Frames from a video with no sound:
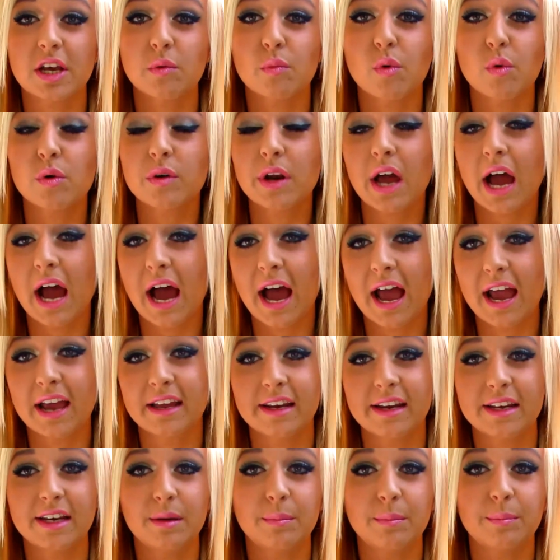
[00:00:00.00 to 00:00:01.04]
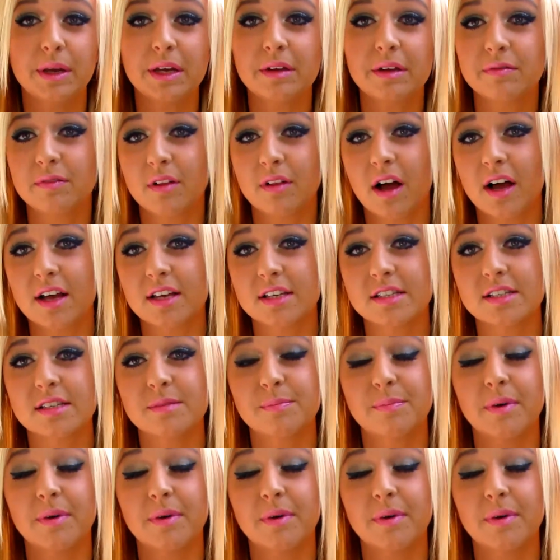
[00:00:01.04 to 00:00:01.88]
It won't hide any big flaws,